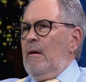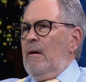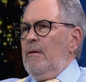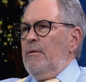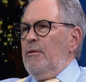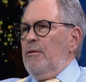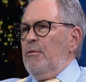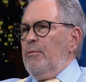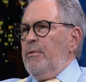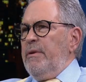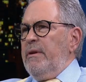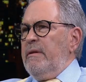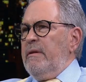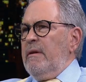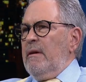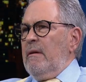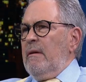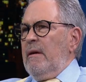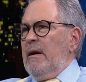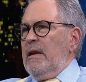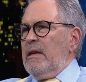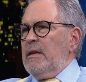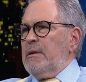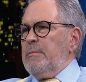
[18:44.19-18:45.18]
On the
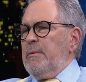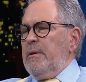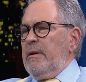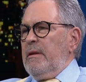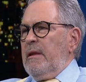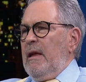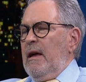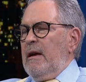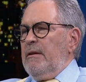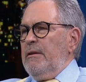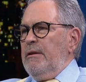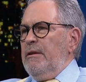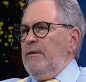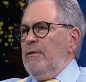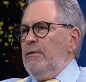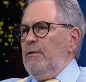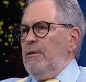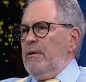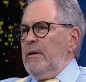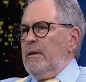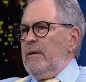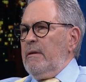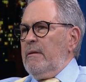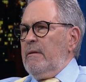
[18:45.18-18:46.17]
retail aspect, how do you
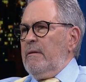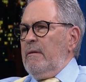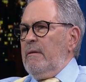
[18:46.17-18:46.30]
look at